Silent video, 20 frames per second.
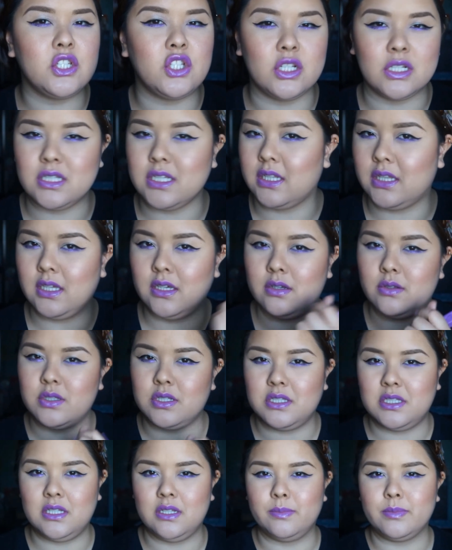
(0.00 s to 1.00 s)
It's just like the
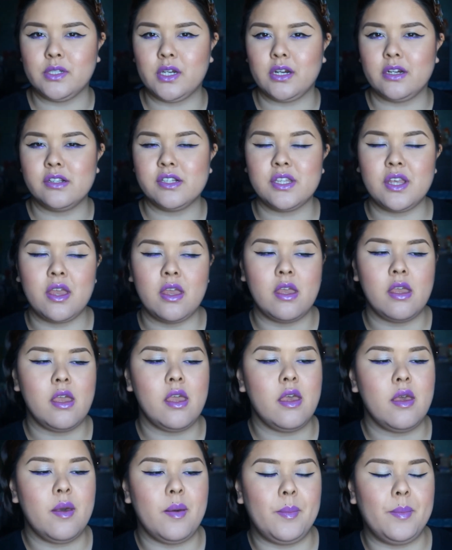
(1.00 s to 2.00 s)
OCC lip tars,
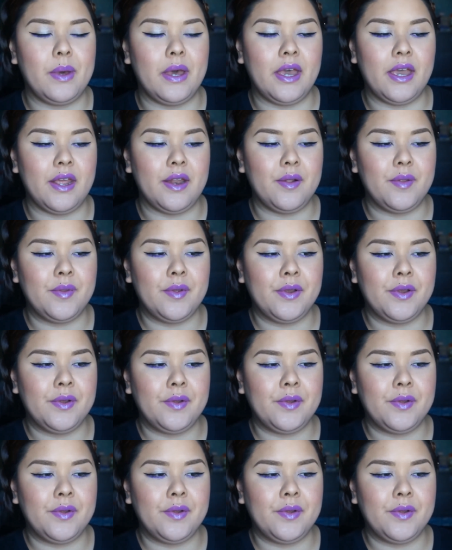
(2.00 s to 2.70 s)
but